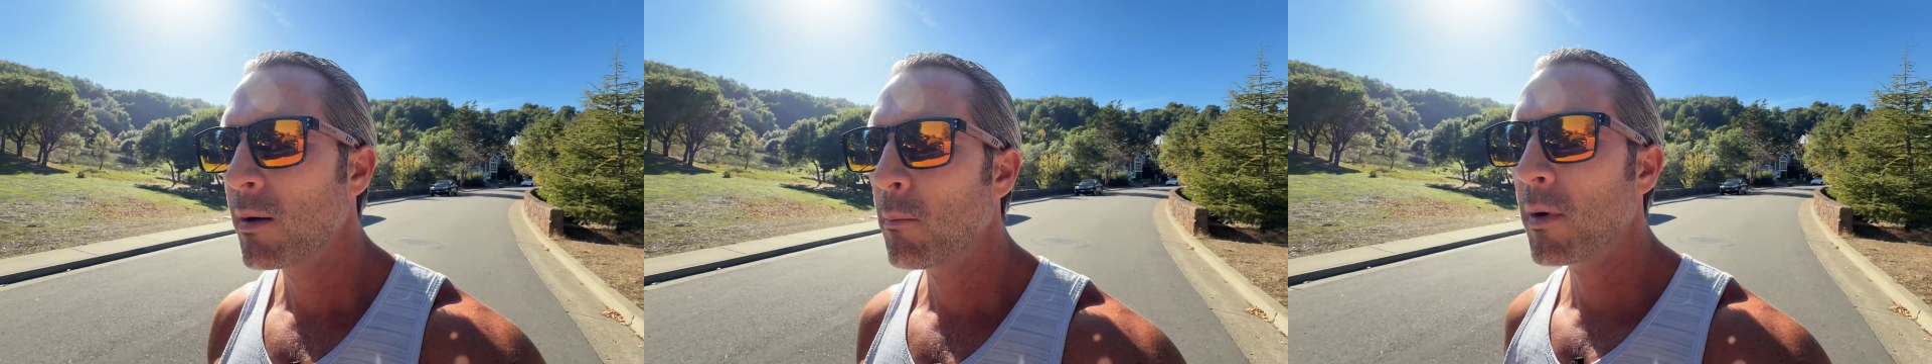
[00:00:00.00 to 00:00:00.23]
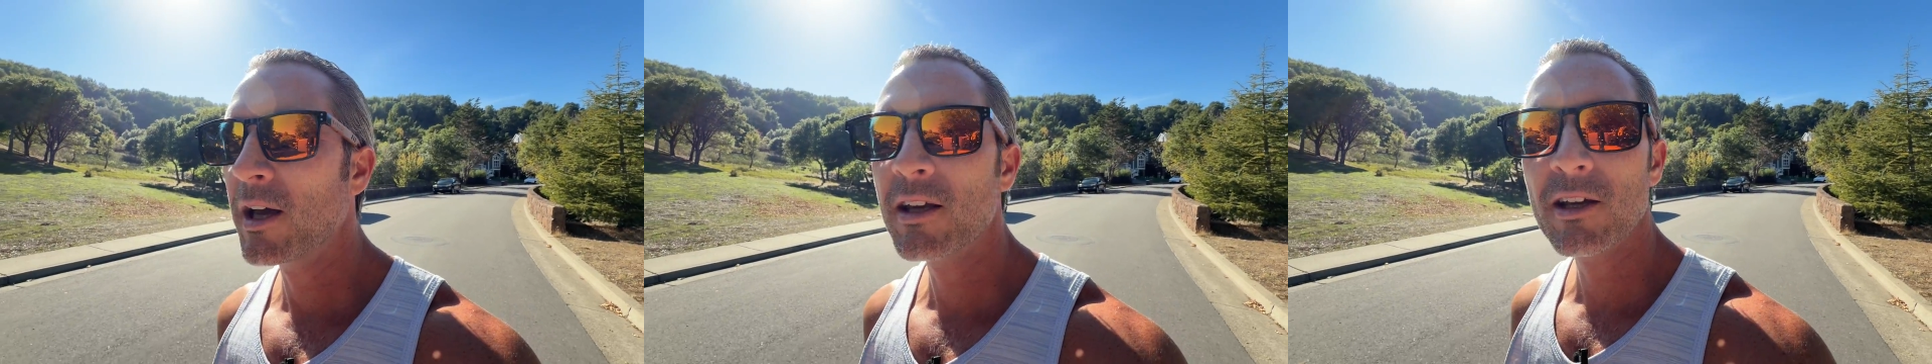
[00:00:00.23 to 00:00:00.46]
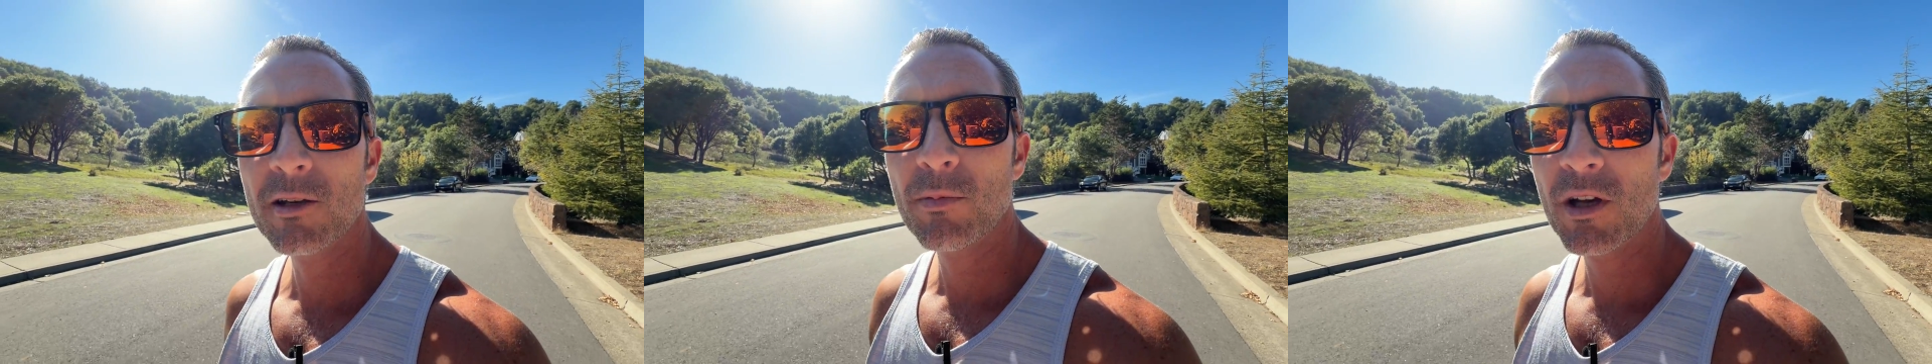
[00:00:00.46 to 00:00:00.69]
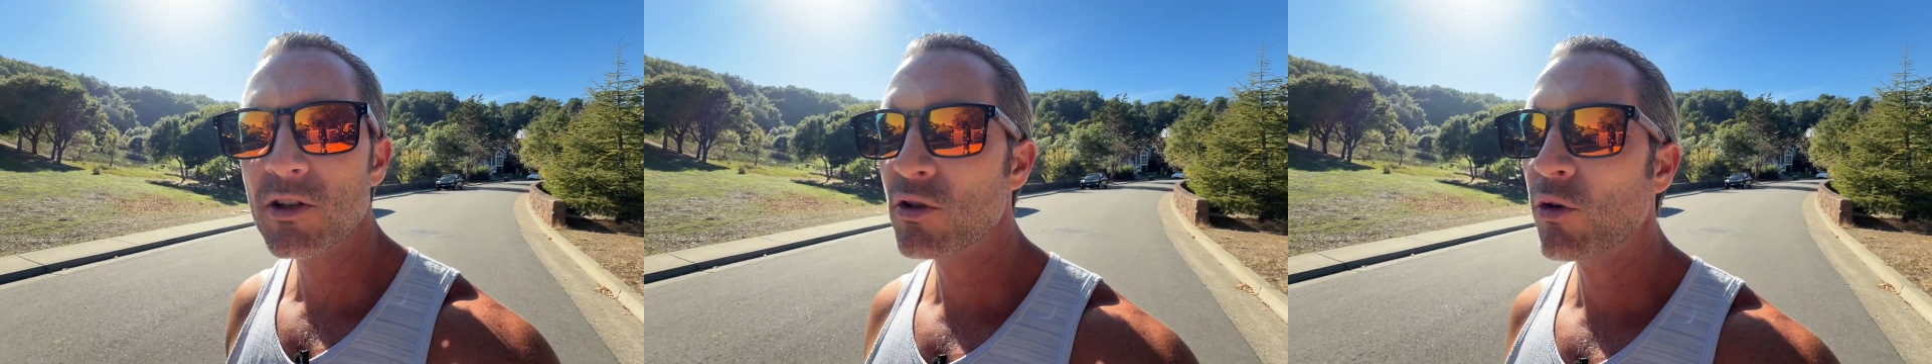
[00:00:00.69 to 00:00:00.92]
might get
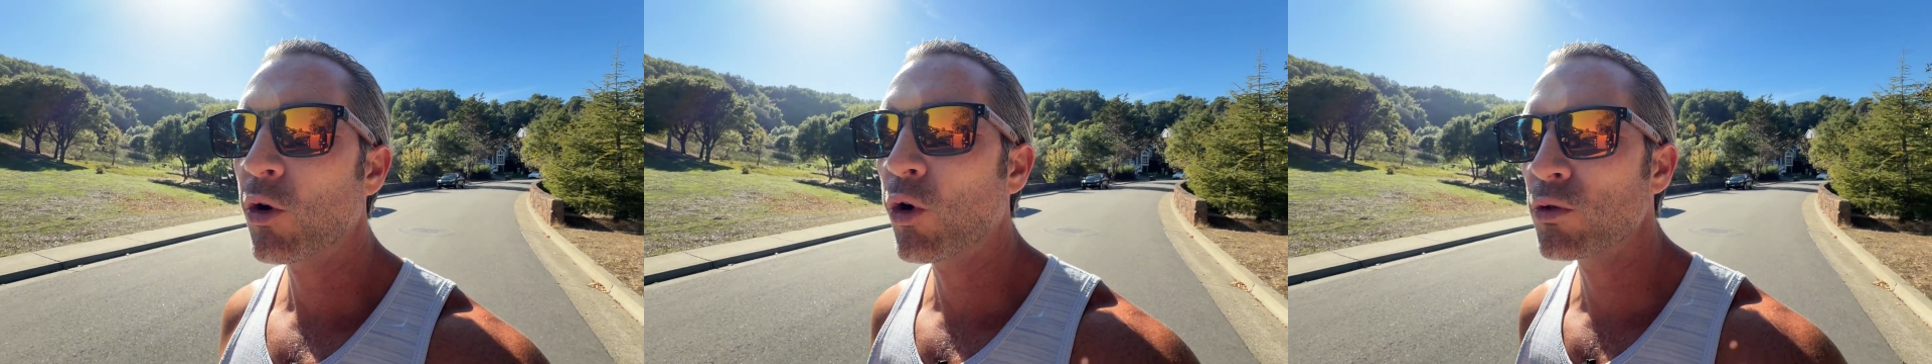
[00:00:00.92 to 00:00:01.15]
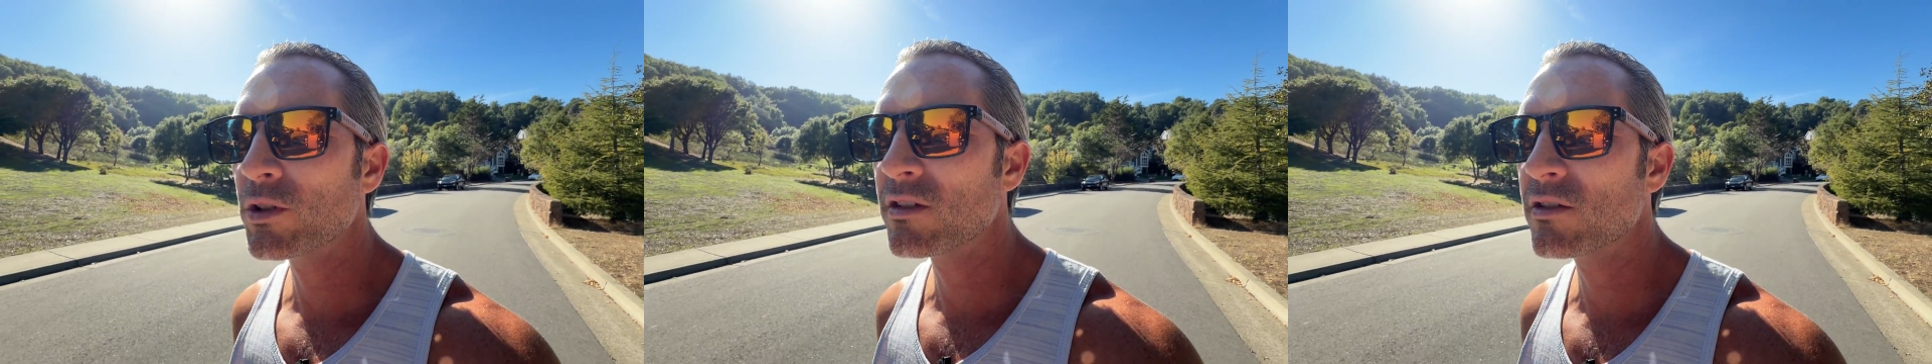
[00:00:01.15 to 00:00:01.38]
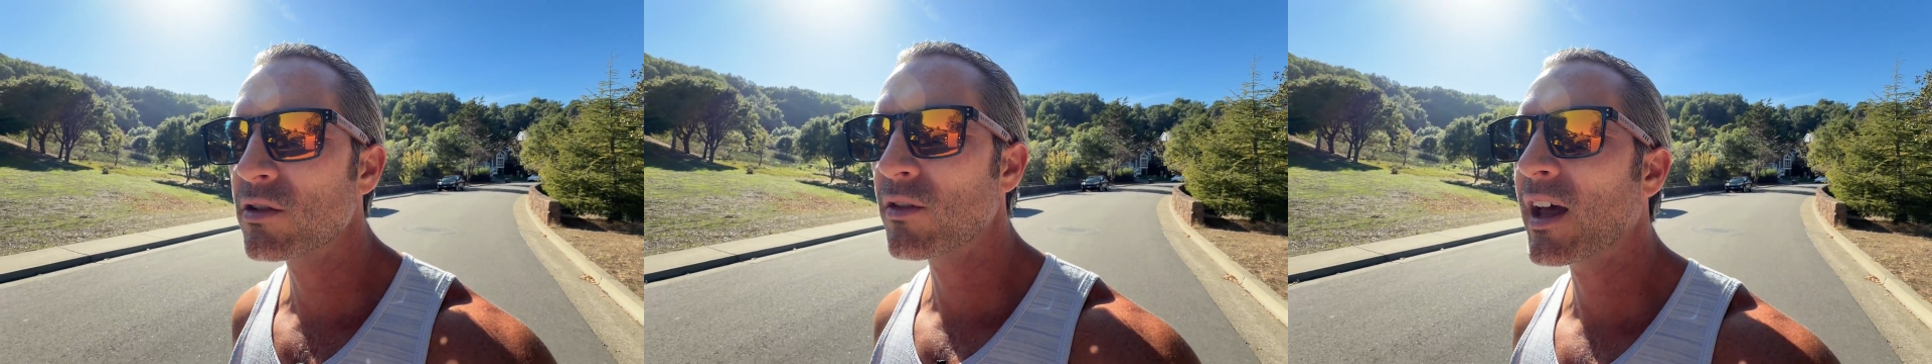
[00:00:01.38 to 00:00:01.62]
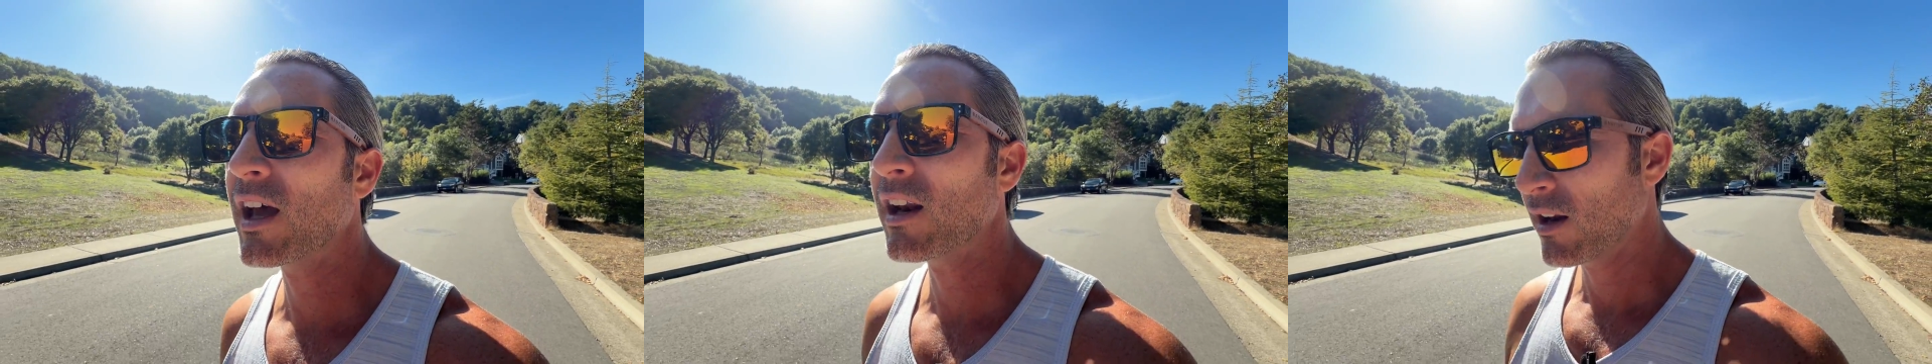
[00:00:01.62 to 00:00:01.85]
pigeonholed into
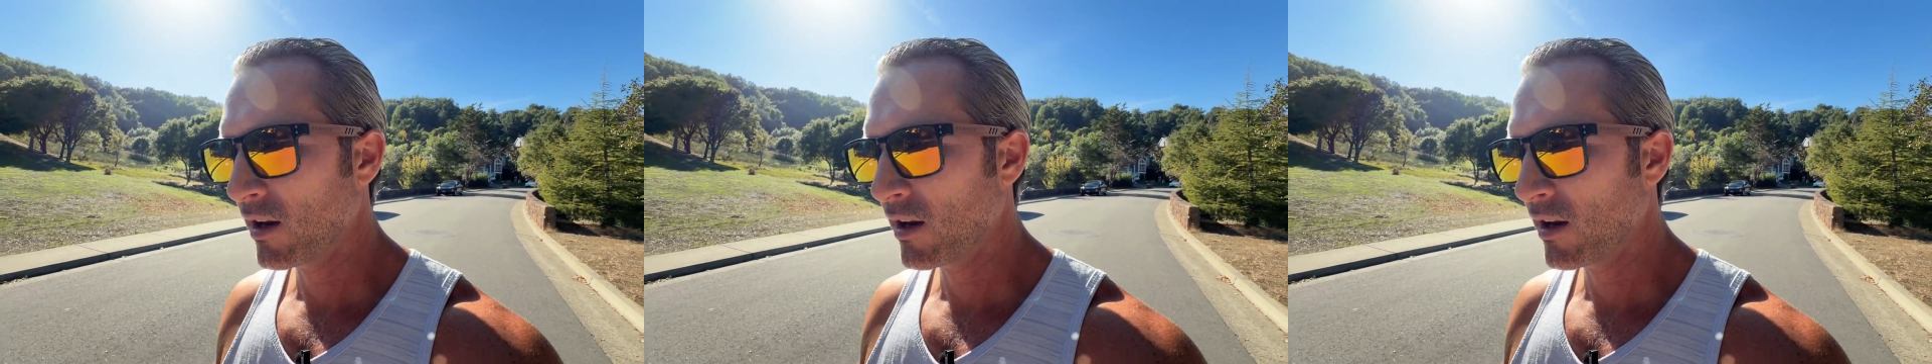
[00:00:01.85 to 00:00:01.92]
that